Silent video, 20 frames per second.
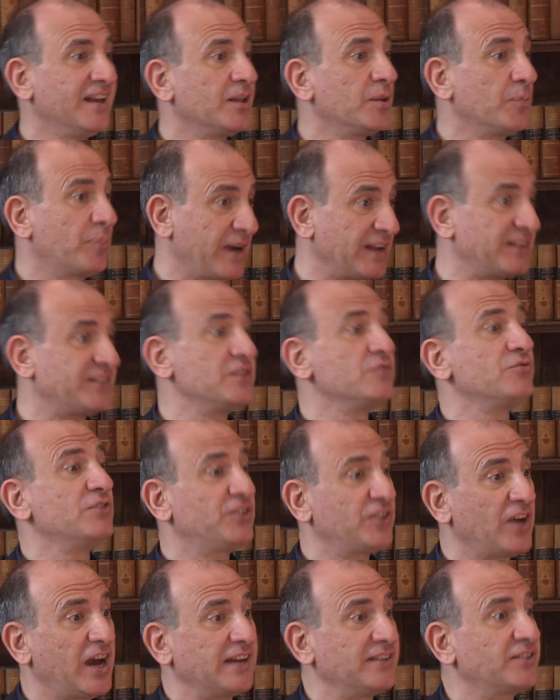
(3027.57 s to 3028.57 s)
the president
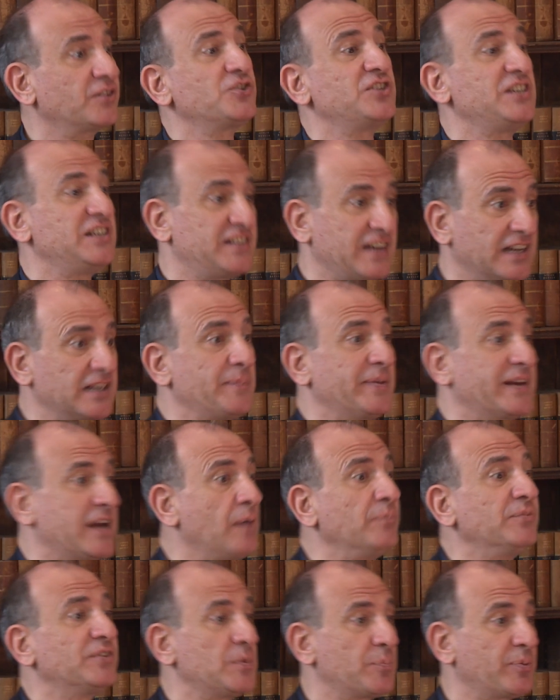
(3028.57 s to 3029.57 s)
resigns, so she suddenly
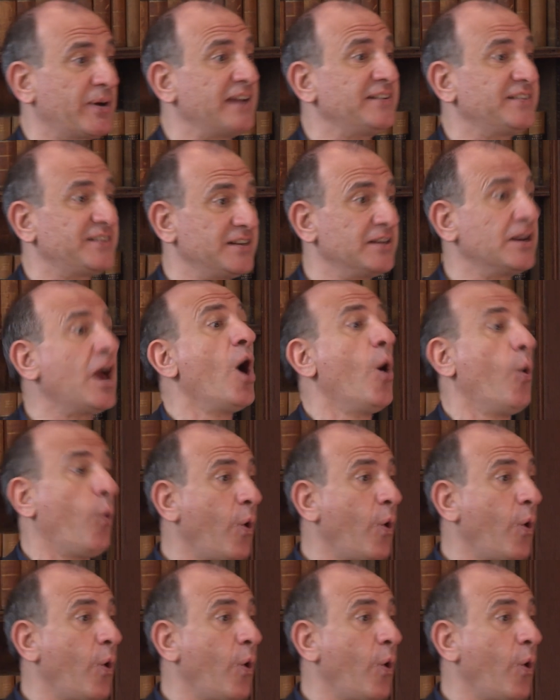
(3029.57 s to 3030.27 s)
becomes the president